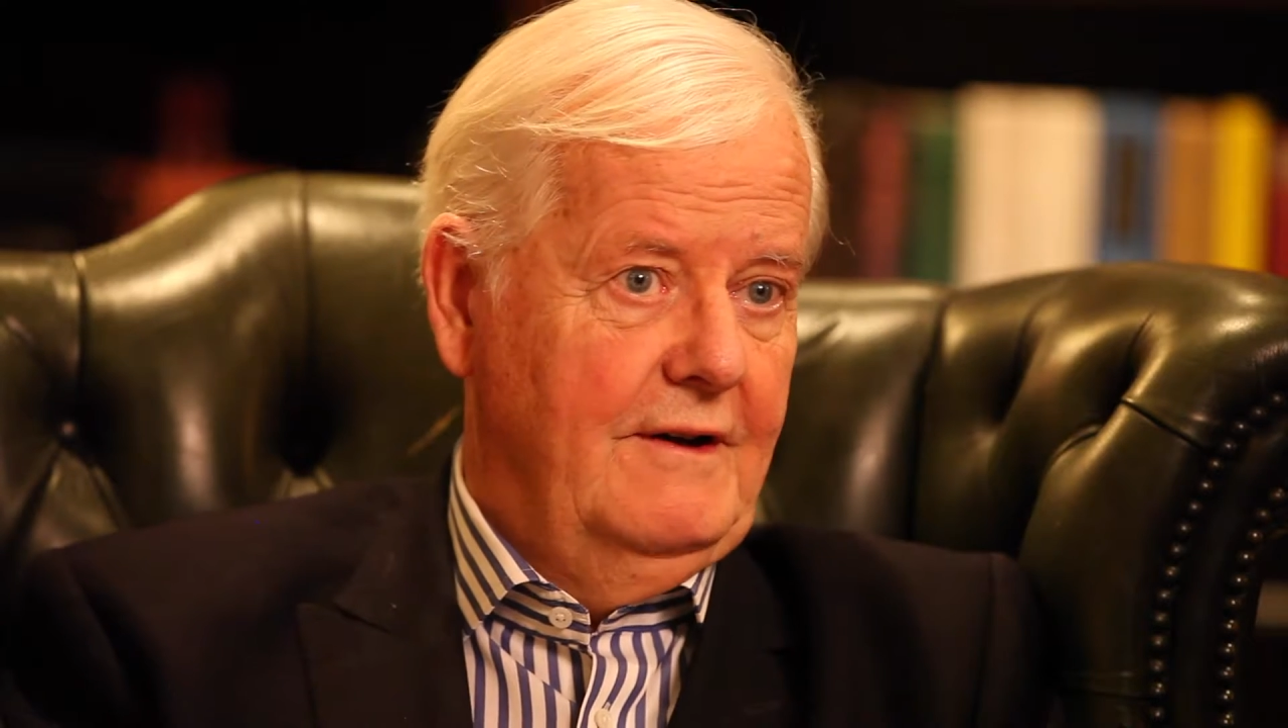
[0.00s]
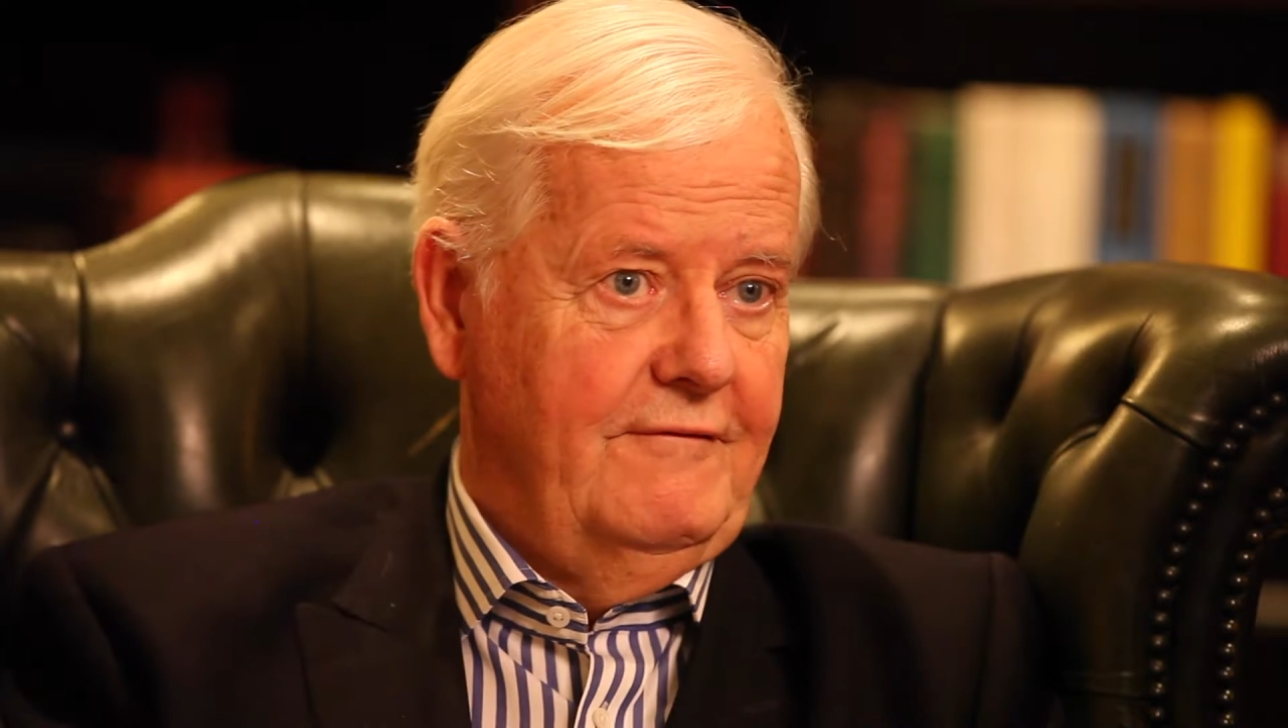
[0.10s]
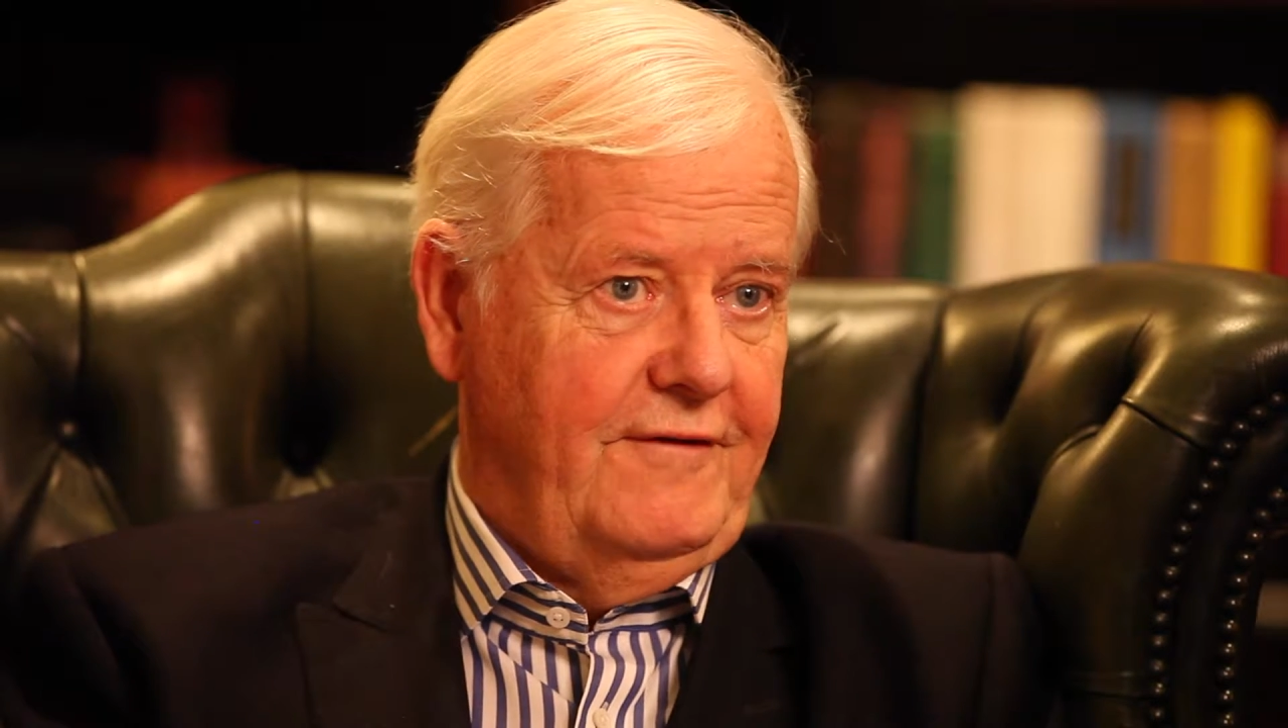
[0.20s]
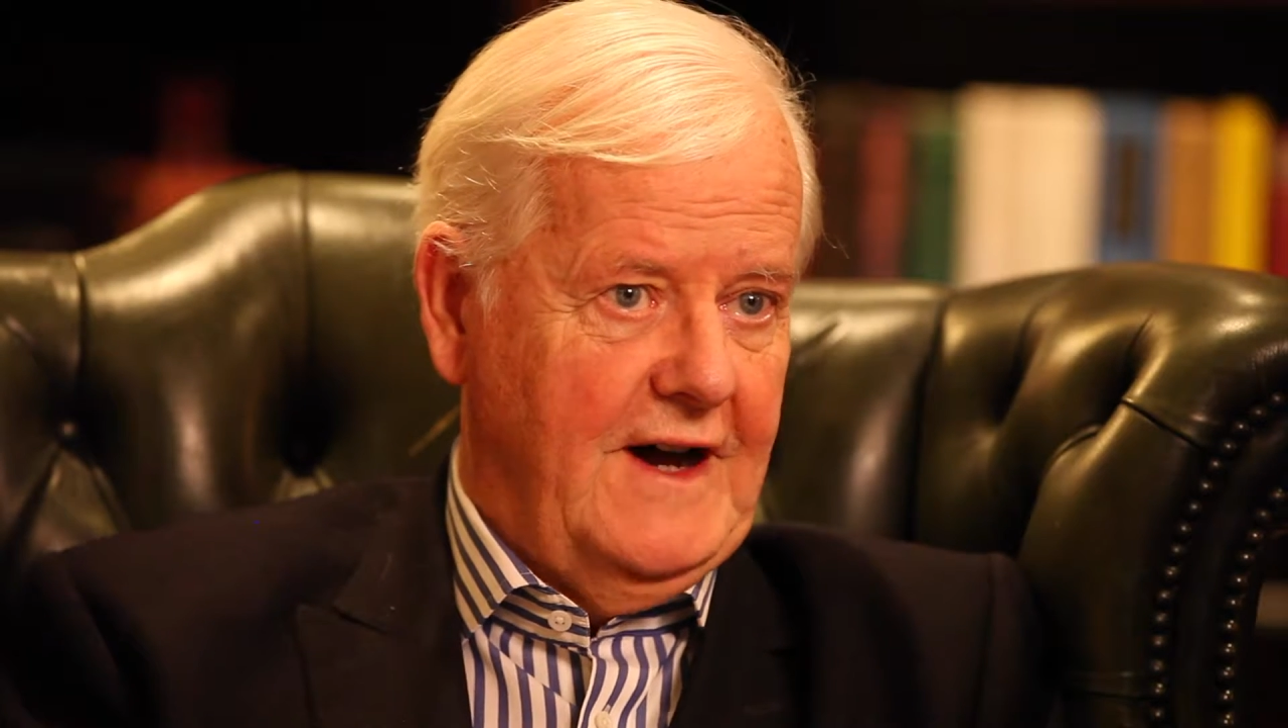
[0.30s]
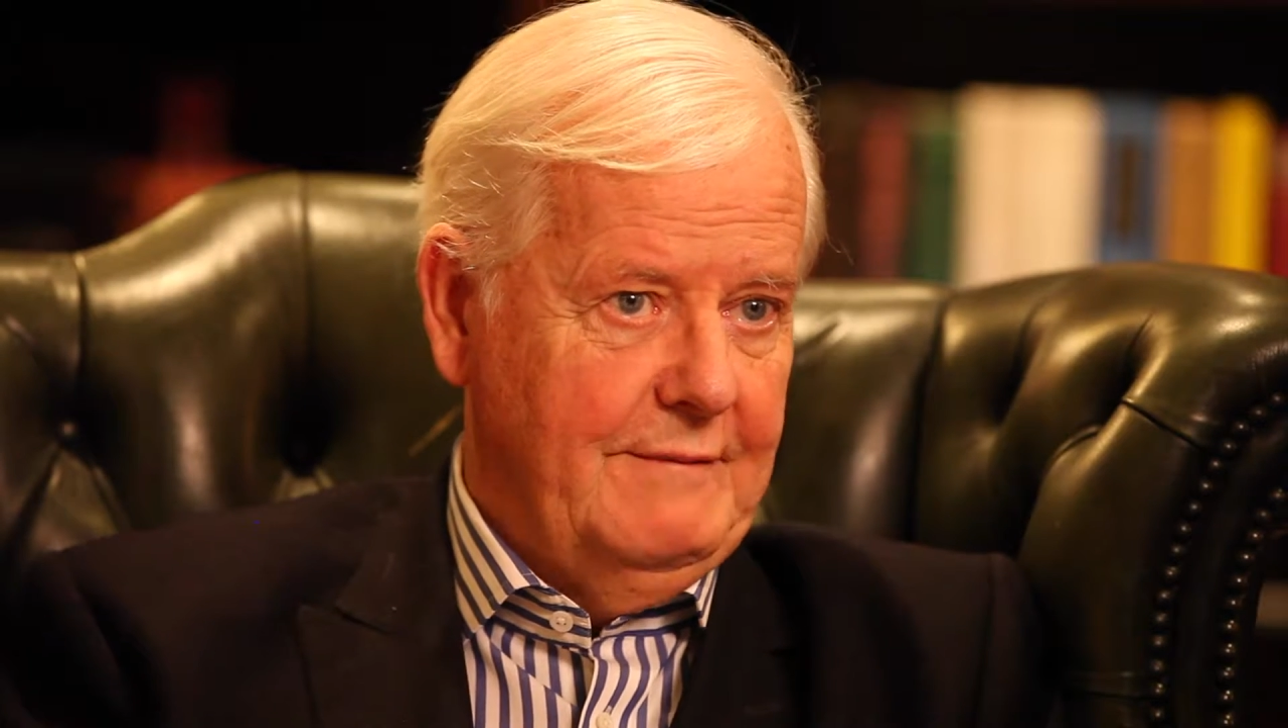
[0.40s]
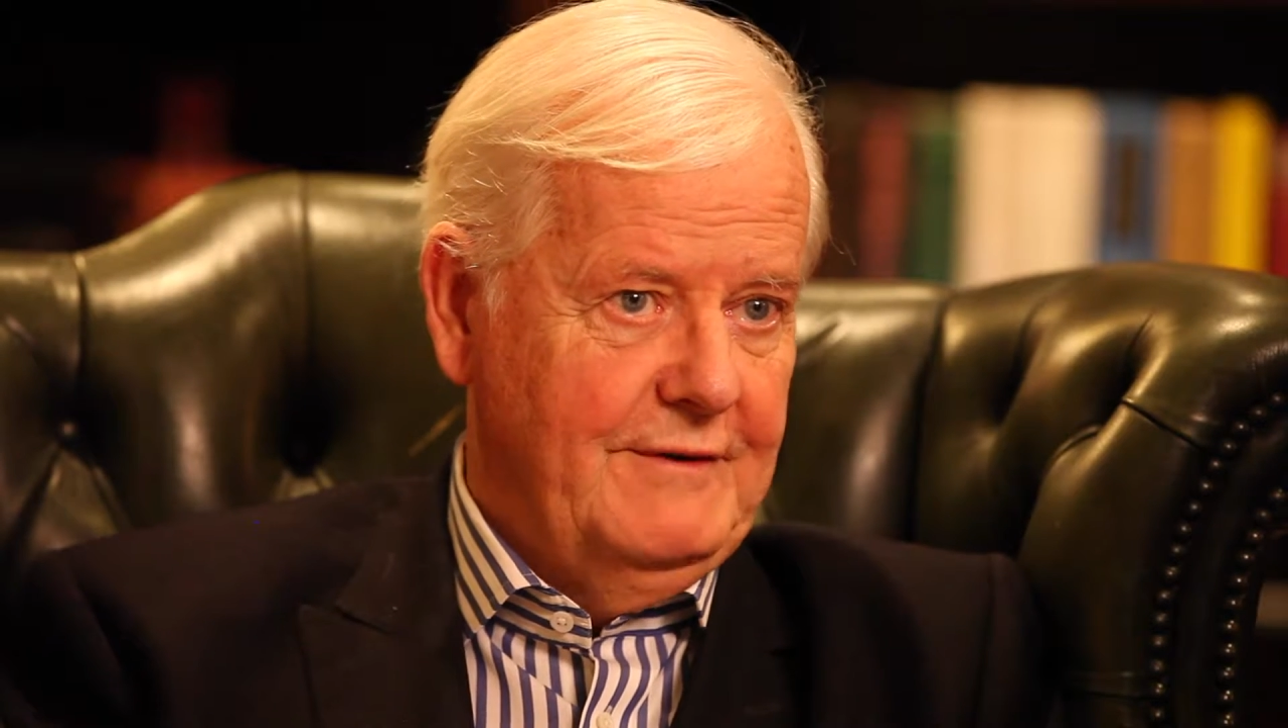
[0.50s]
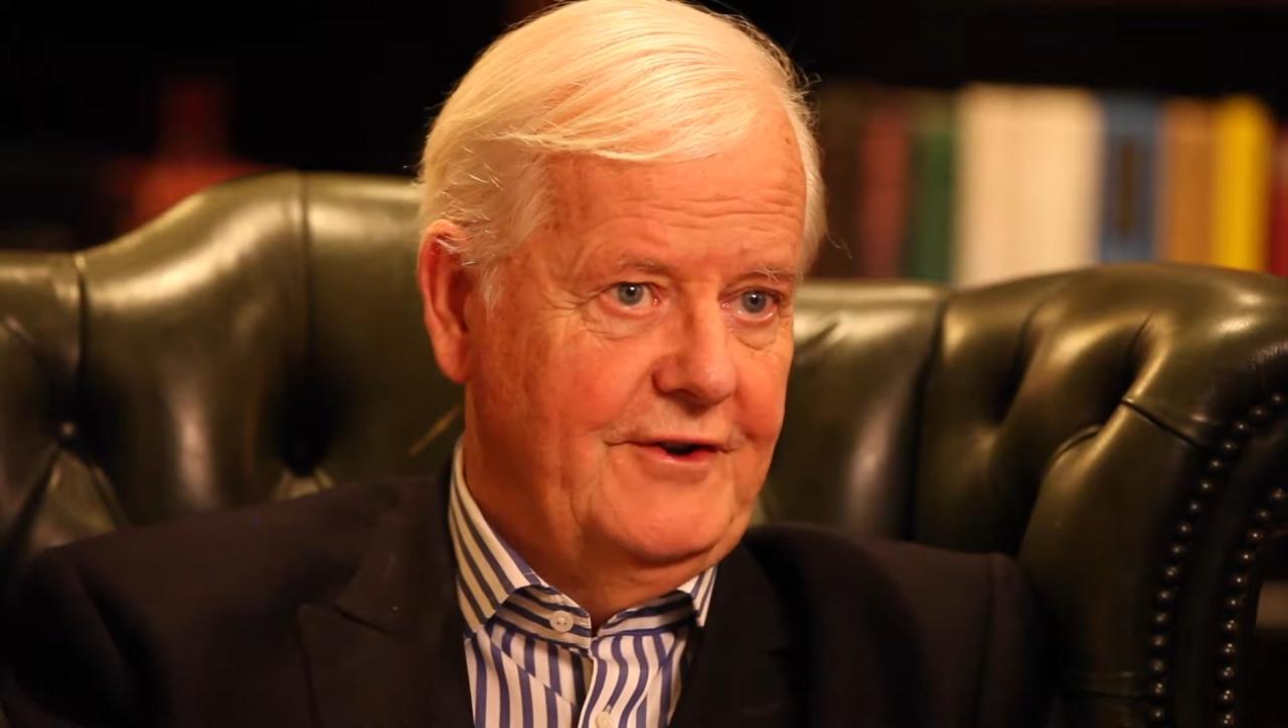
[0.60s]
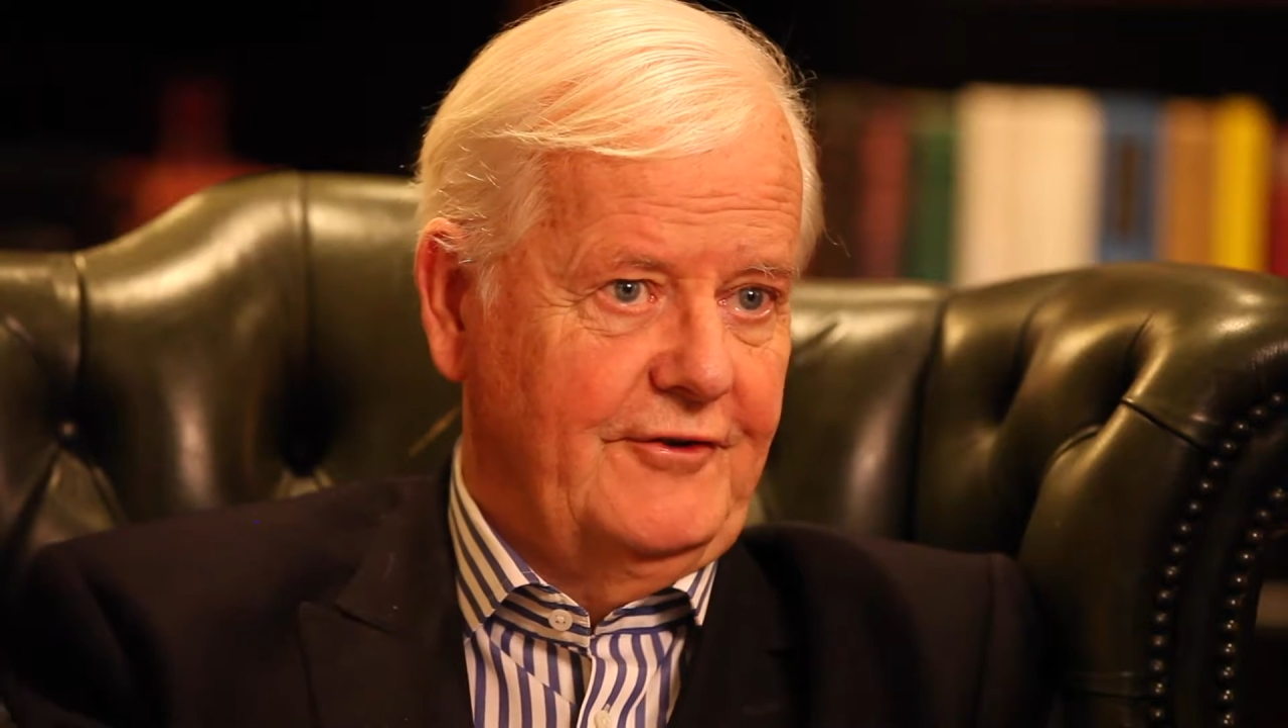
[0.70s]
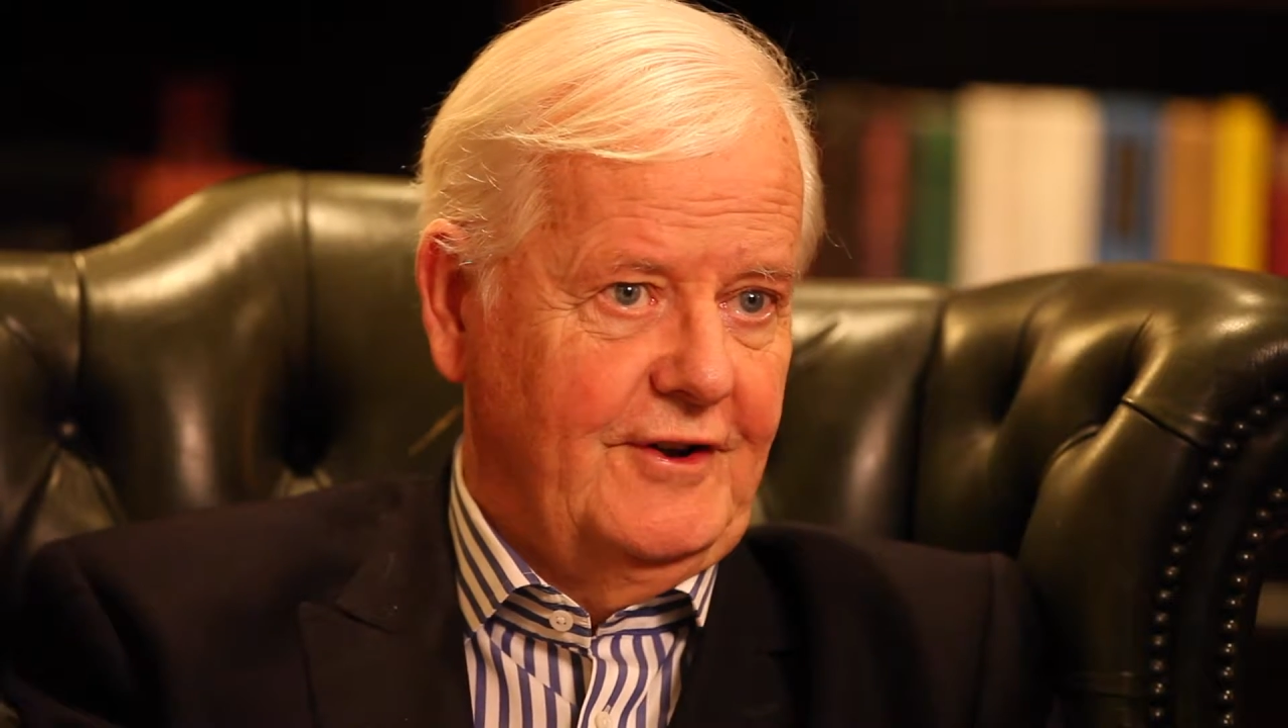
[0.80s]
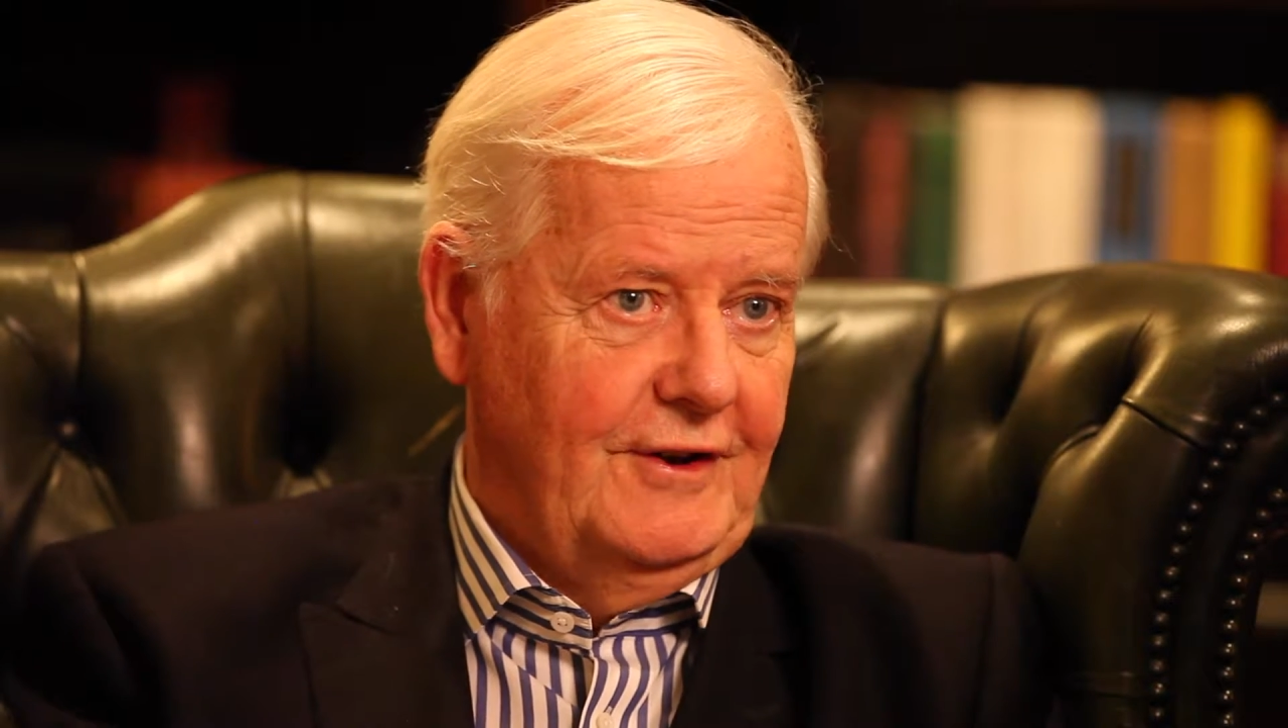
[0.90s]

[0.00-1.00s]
farmers and